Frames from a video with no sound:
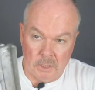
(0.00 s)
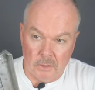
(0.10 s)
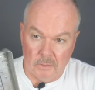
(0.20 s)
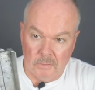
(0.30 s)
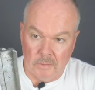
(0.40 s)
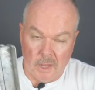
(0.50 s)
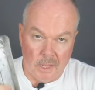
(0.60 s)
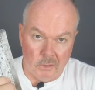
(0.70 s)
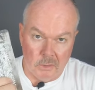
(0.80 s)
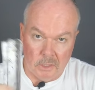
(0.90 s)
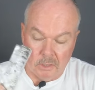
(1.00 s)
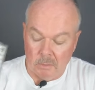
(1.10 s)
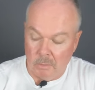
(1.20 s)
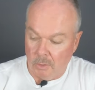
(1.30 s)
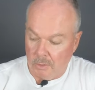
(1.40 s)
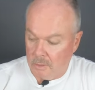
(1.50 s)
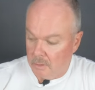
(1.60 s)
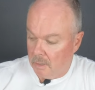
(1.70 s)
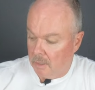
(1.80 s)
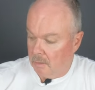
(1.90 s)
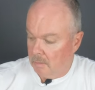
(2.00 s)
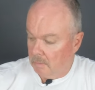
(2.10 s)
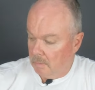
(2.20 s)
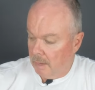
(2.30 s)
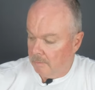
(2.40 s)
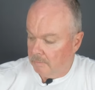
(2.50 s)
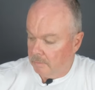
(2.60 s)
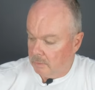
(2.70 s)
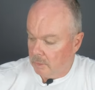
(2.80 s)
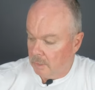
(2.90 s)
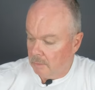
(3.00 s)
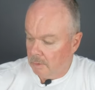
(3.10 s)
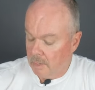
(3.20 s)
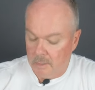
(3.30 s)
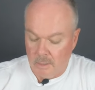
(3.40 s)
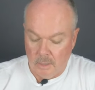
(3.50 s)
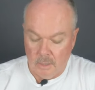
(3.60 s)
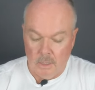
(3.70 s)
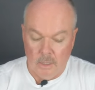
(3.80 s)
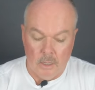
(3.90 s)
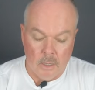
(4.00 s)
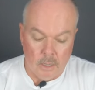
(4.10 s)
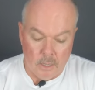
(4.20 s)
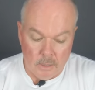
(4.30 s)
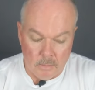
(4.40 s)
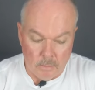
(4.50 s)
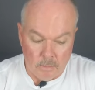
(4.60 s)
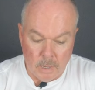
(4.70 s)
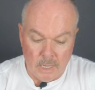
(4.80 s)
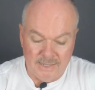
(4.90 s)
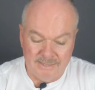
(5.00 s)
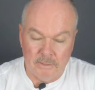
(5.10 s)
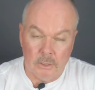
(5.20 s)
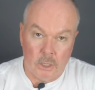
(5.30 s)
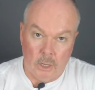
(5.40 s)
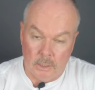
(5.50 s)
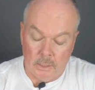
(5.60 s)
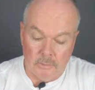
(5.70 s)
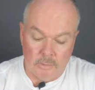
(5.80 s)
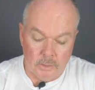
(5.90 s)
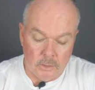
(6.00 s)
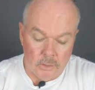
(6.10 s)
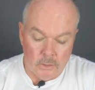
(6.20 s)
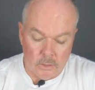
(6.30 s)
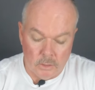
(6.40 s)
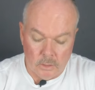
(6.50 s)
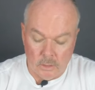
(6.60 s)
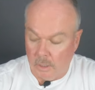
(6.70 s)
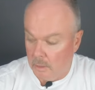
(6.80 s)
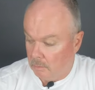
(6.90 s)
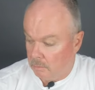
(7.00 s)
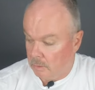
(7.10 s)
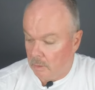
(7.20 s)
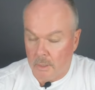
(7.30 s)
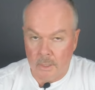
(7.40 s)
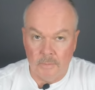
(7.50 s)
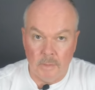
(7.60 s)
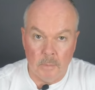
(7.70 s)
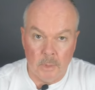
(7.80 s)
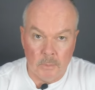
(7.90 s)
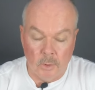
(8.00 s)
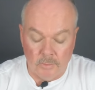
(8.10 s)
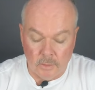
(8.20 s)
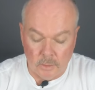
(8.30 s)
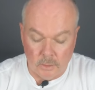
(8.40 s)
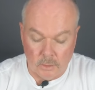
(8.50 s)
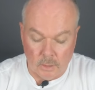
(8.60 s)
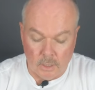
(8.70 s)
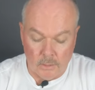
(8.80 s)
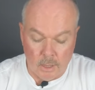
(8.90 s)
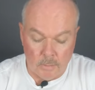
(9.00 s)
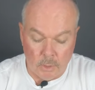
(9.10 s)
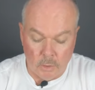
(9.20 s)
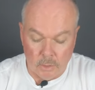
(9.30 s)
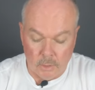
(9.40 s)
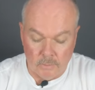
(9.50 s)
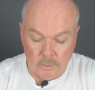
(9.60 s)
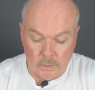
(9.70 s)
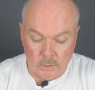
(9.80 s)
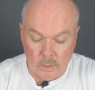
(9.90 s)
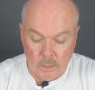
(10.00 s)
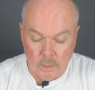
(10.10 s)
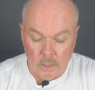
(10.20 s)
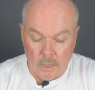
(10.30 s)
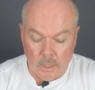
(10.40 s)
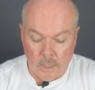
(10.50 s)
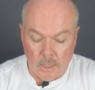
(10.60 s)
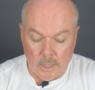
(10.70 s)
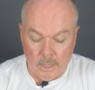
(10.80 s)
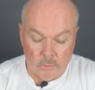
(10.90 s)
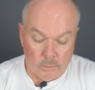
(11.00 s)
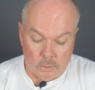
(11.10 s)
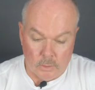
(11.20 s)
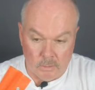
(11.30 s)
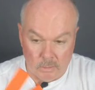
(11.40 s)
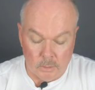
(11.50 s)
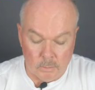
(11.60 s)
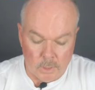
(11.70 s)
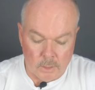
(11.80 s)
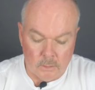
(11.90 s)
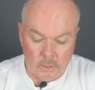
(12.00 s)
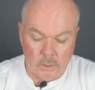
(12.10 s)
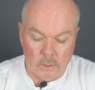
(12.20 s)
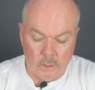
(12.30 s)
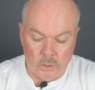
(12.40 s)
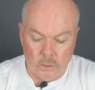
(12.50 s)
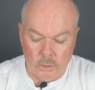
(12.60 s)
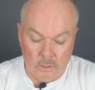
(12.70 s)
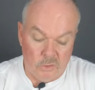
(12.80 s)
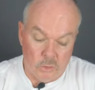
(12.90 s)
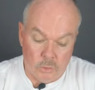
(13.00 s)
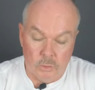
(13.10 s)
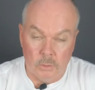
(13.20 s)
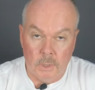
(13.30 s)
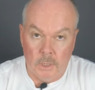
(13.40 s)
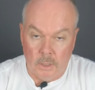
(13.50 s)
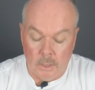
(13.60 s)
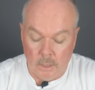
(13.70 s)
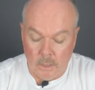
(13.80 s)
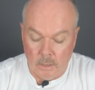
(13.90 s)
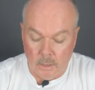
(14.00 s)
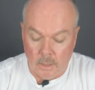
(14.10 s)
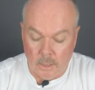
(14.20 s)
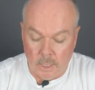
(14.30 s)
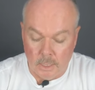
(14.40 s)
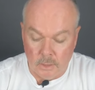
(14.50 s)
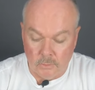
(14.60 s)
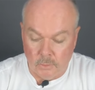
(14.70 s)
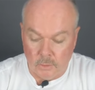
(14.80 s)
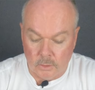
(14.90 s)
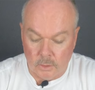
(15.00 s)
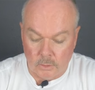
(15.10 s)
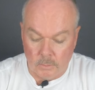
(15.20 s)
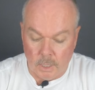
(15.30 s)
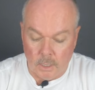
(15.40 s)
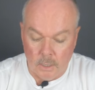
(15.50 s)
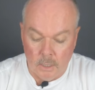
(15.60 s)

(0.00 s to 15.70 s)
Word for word: bits of alloy that you might uh, have sitting around, um, but slightly different use. Uh, I'll still leave them in my vise, they, they belong in the vise, uh, and also this being six inch. Could use them in the uh, eight inch vise, doesn't matter.